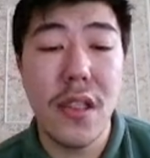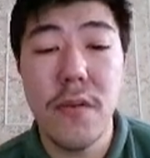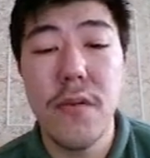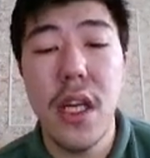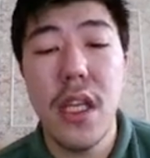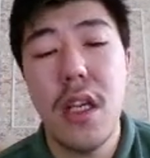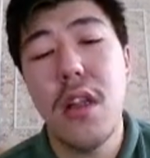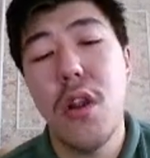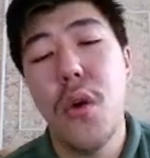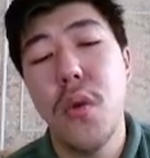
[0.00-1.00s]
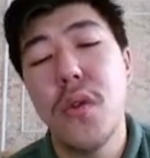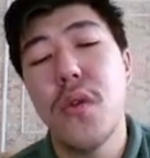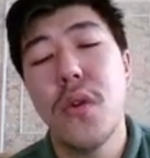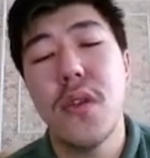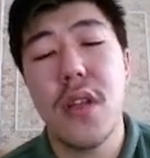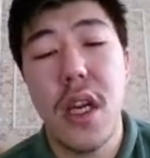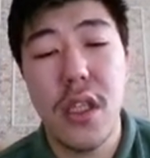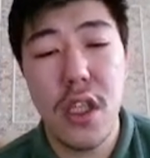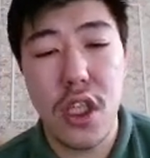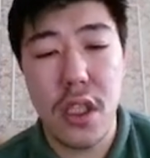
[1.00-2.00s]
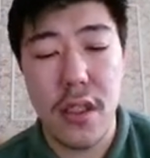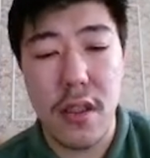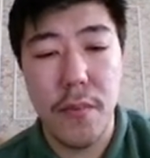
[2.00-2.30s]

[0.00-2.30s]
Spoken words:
very low noise conditions.